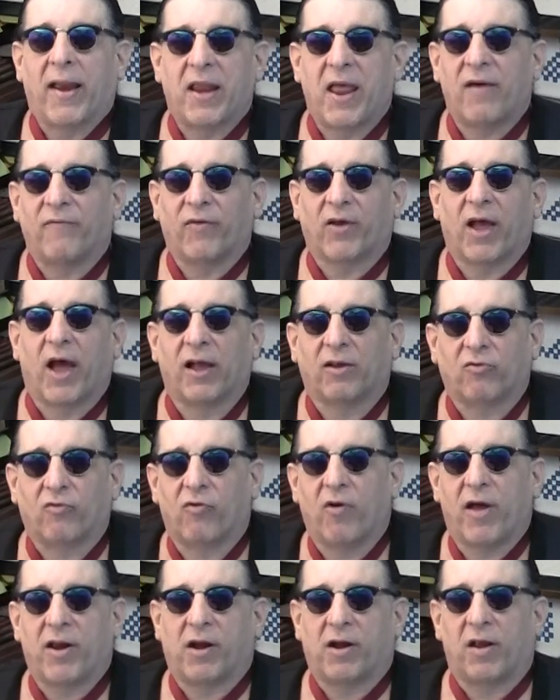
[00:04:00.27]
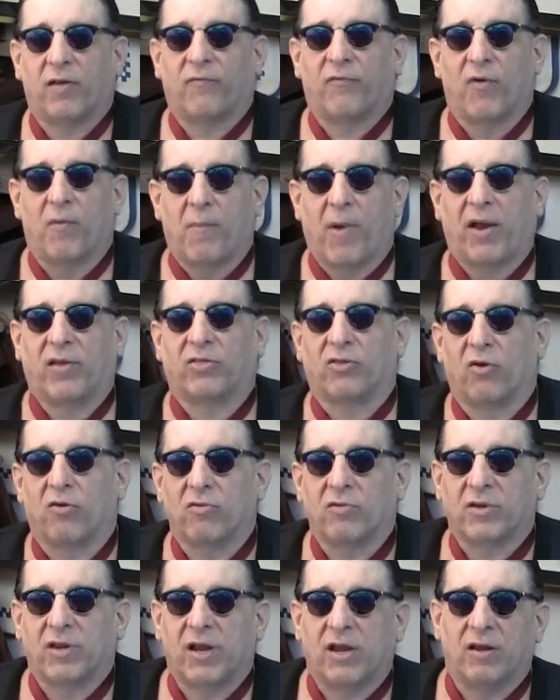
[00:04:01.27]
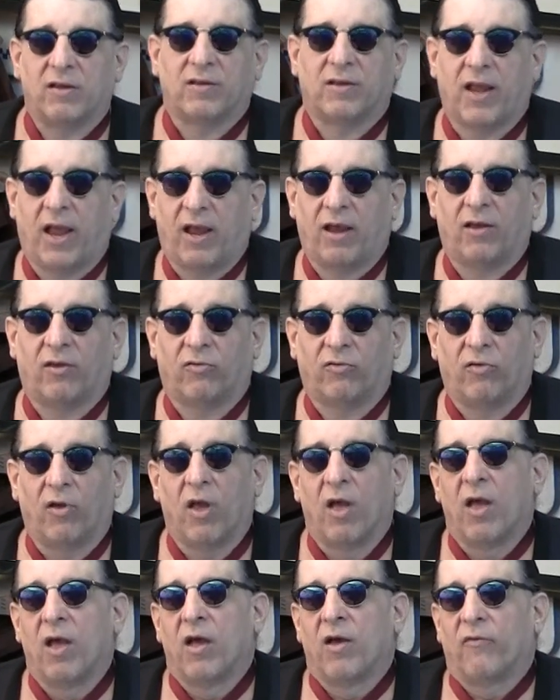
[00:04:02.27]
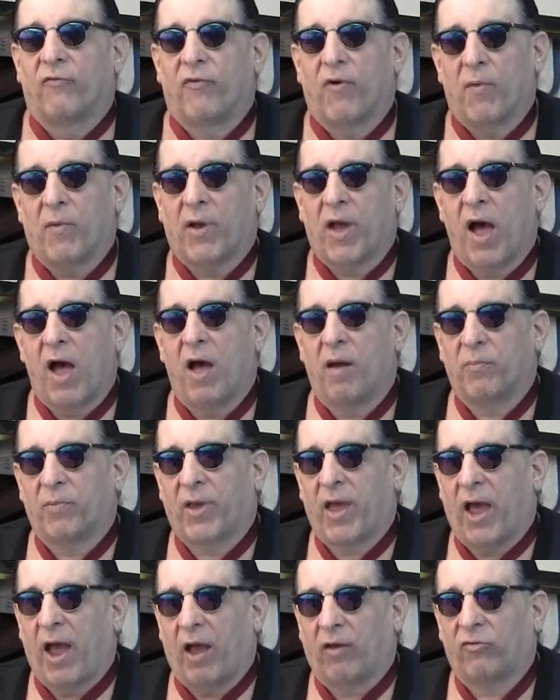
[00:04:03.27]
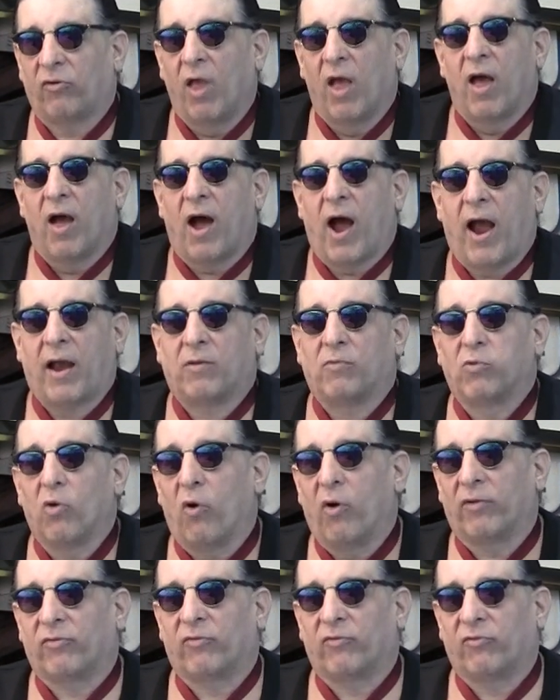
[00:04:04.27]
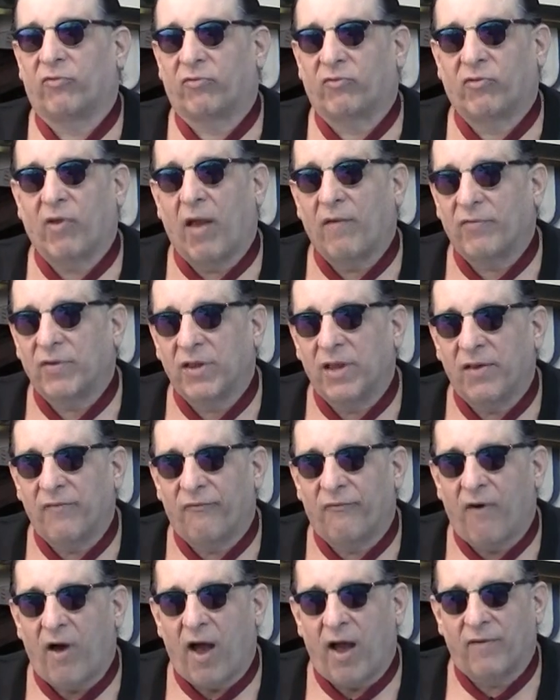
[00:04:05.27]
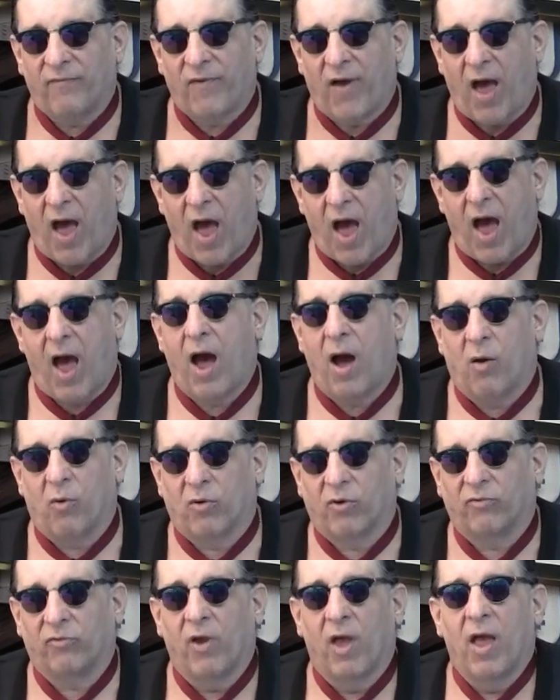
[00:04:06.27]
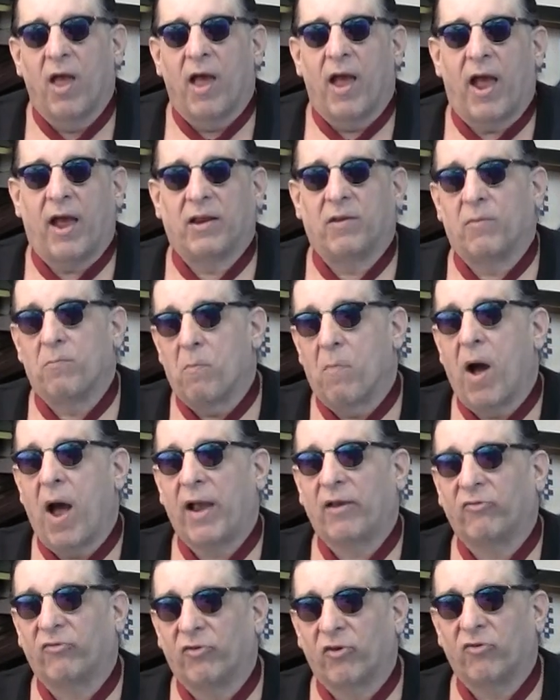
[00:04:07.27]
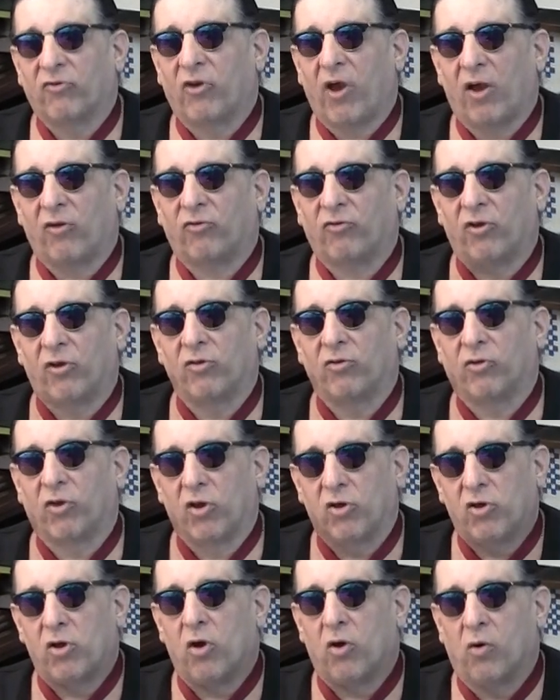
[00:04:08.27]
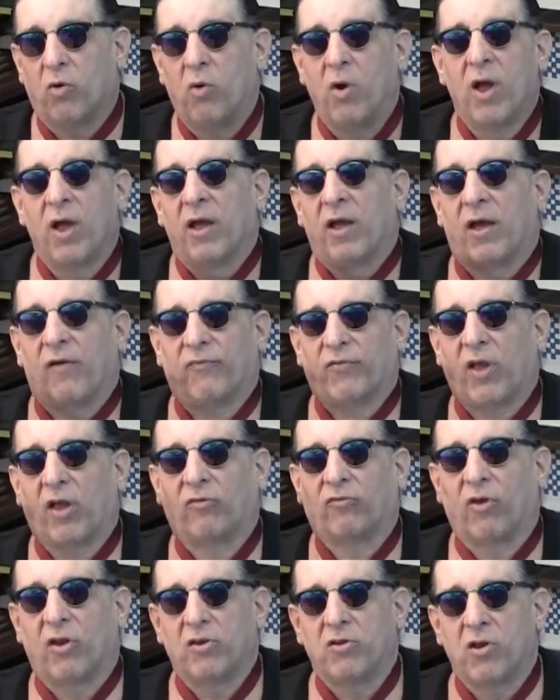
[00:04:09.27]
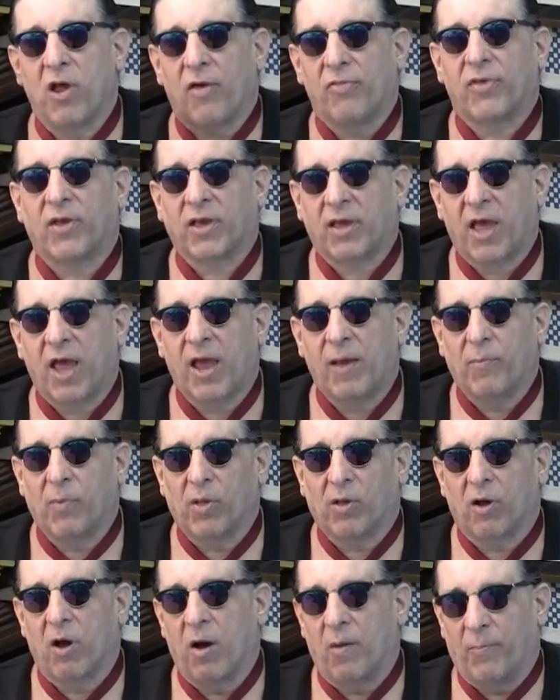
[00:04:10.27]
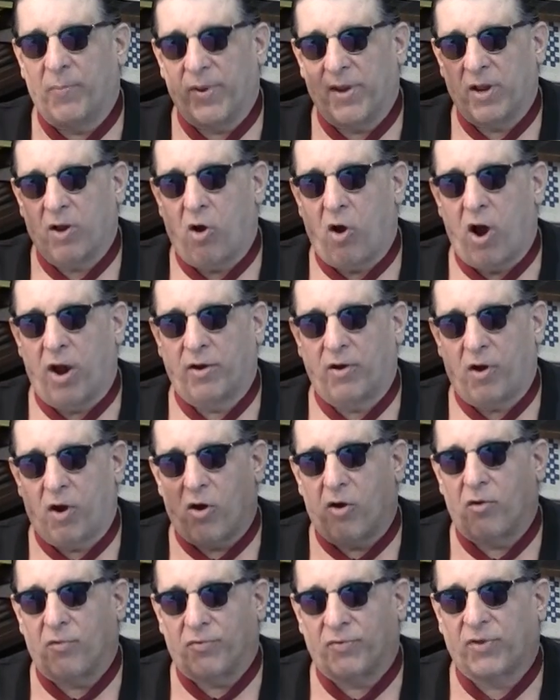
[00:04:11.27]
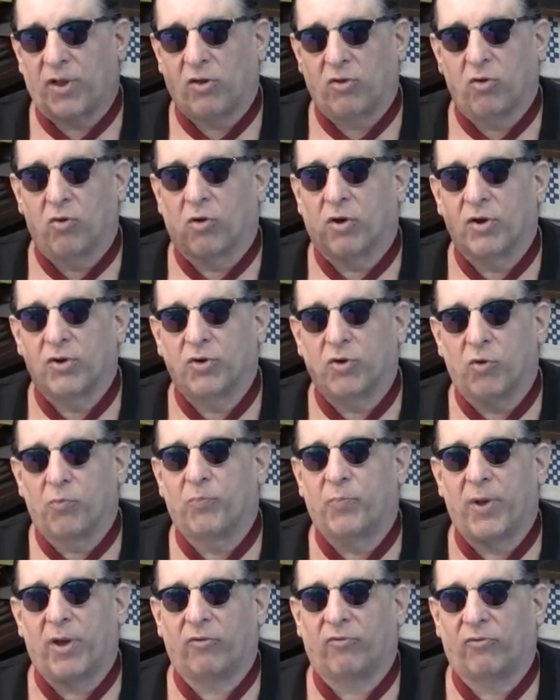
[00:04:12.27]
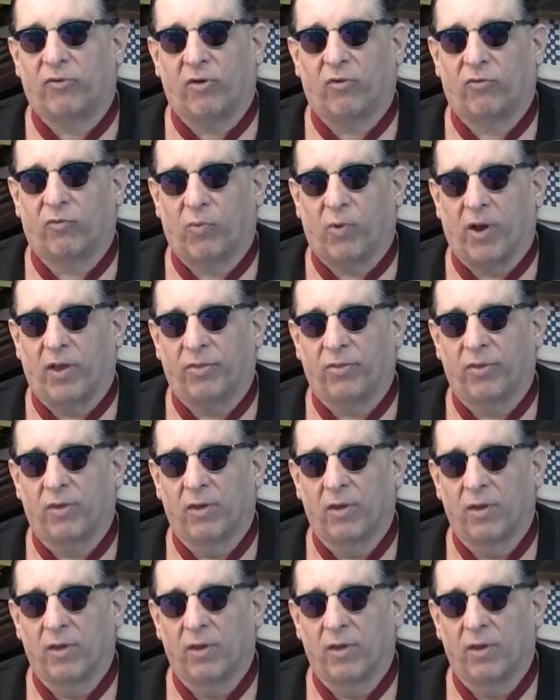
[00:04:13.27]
never got credited for my 13 days from Comcast. I lost 75 hours. And my suggestion to you, if there's another cable company on earth that you can do business with,